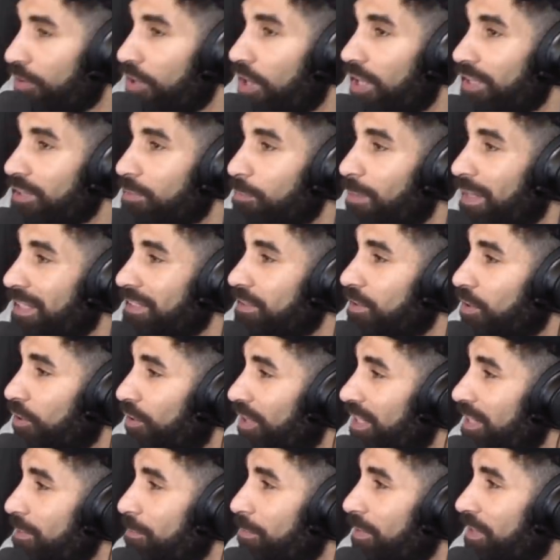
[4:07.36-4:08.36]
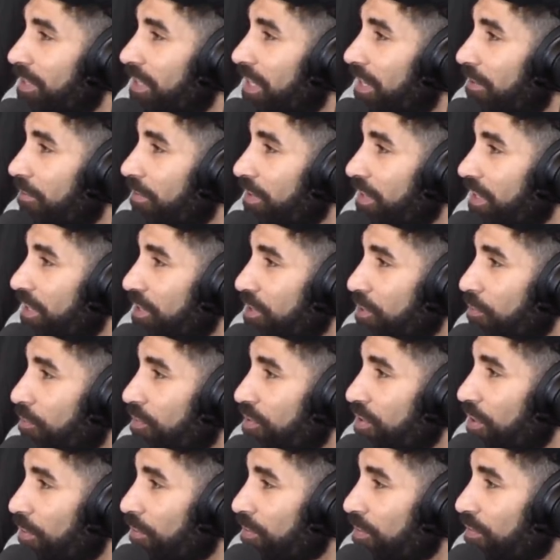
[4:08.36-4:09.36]
it's based on him and how he gets the
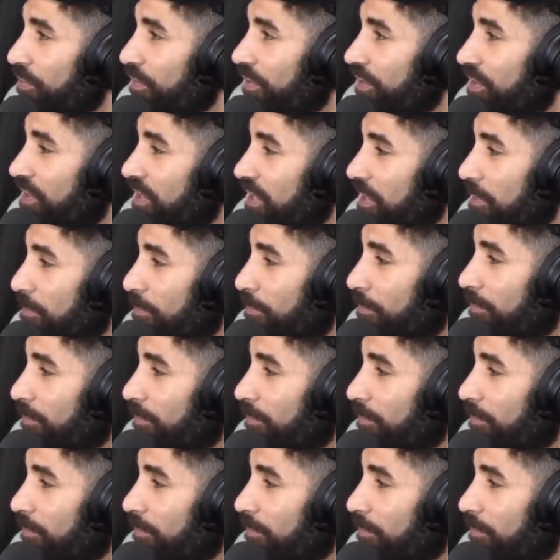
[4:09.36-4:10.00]
results for the team.